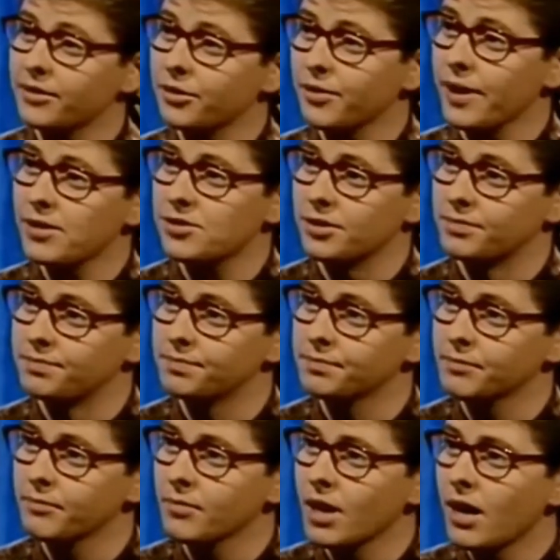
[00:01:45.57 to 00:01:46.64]
in that direction.
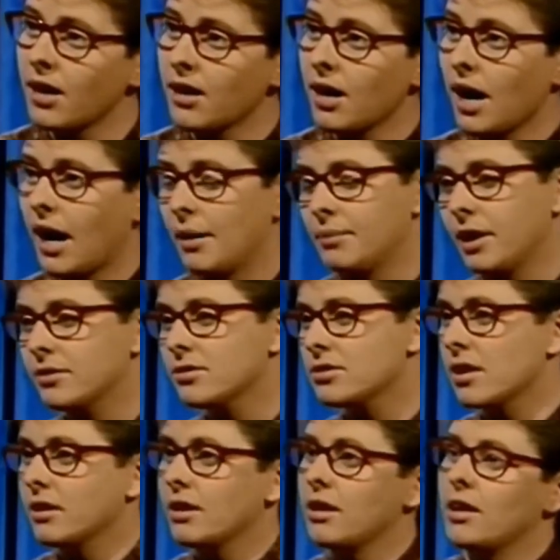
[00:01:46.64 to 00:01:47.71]
I'm
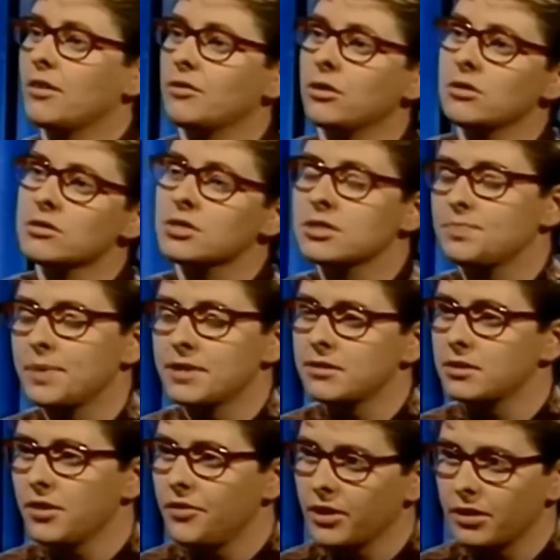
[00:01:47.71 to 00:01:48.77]
now designing a line of clothes
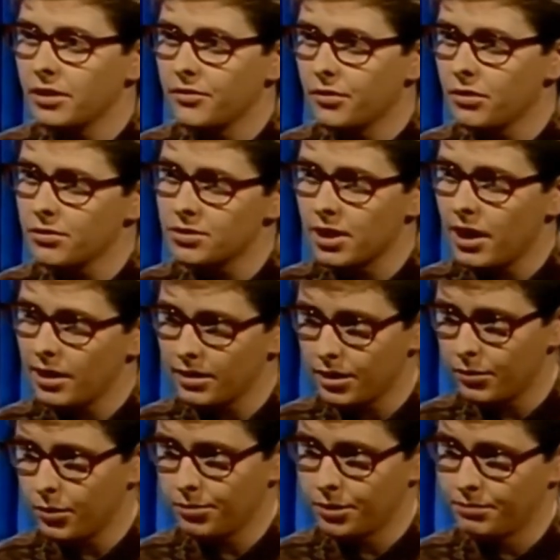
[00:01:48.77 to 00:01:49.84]
specifically for the
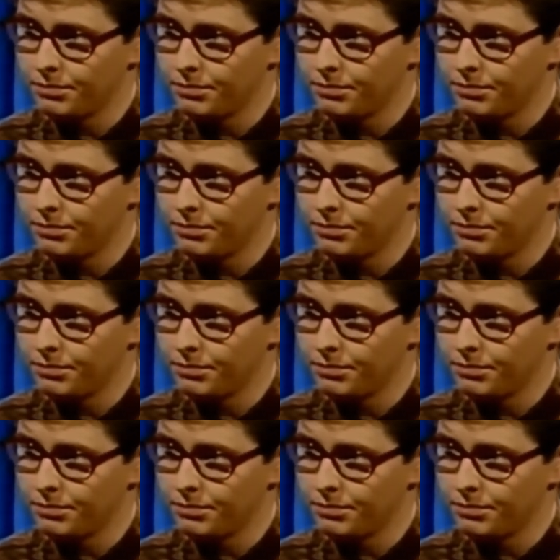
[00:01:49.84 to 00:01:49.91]
ugly